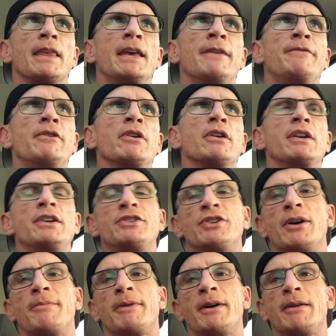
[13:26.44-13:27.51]
if you're going to
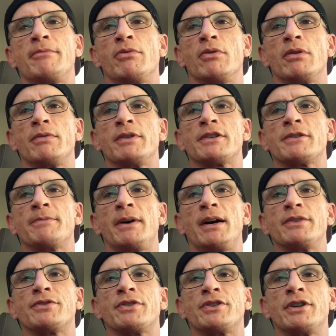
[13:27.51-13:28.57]
jump on board with a
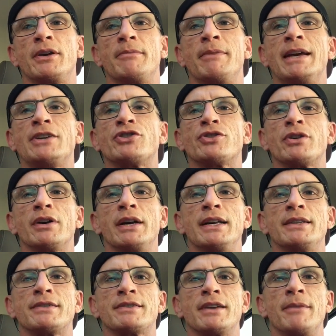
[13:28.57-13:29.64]
sponsorship, make sure
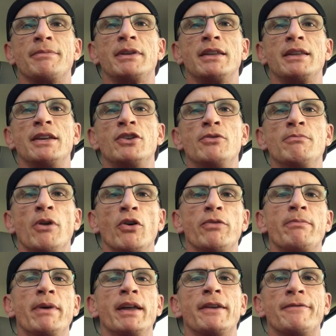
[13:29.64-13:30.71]
it's something that you both
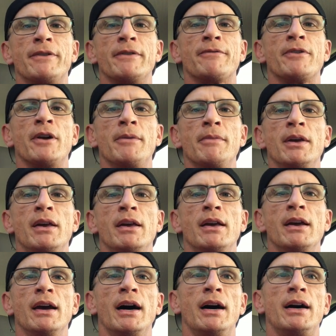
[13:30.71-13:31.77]
benefit from,
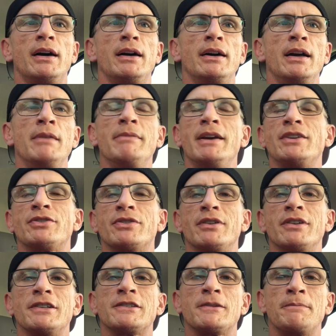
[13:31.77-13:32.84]
and make sure
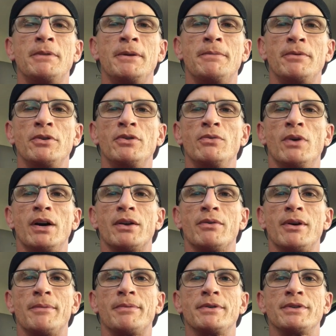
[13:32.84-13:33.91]
it's the people you want to
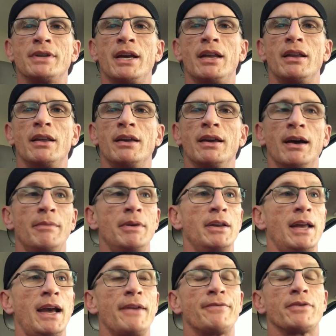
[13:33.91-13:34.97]
represent. I mean,
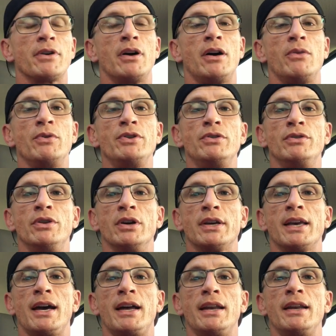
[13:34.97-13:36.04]
after all, when you
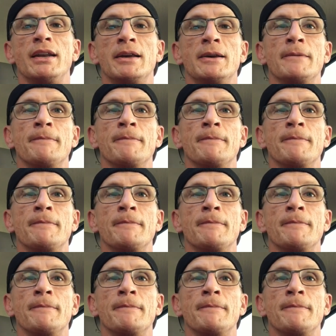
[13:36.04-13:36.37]
look at it,